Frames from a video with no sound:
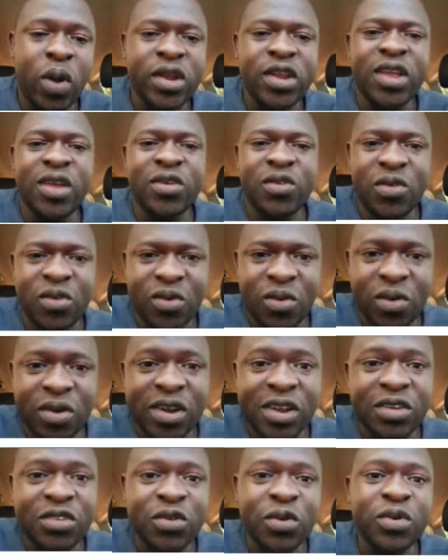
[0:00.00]
like what I
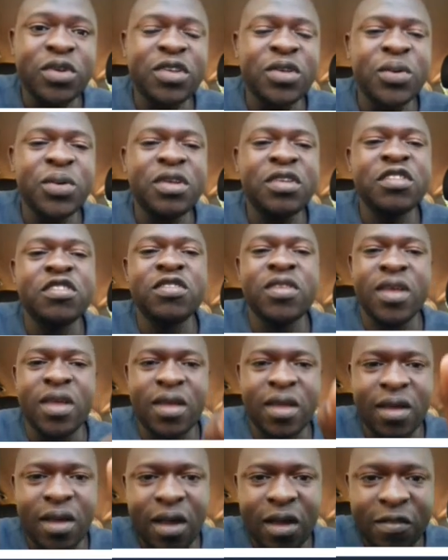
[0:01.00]
only told you
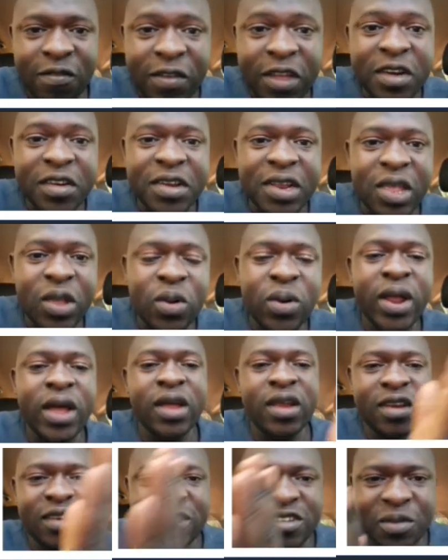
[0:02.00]
is
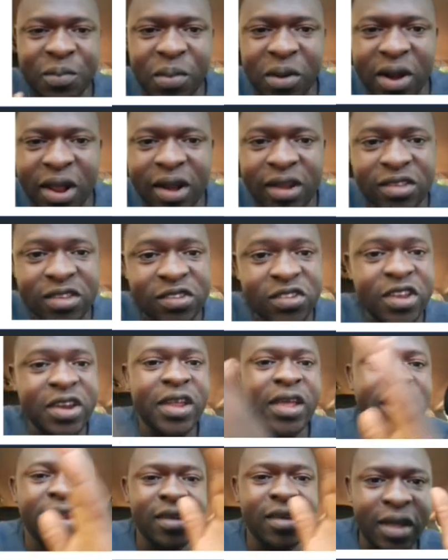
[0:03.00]
ventricular
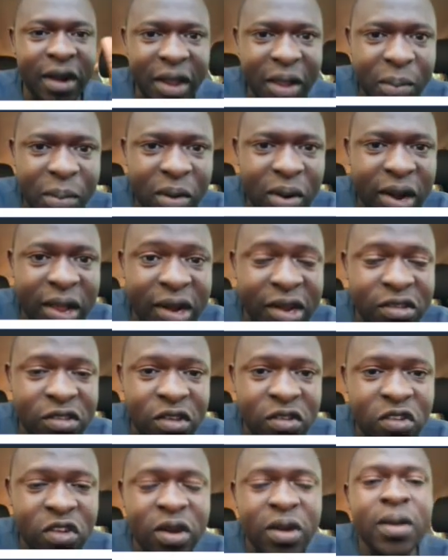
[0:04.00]
depolarization and
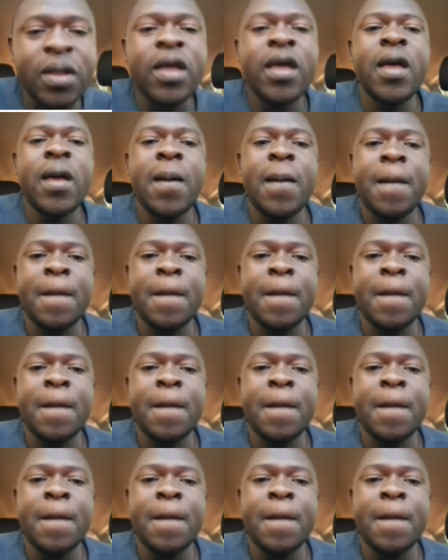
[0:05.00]
repolarization,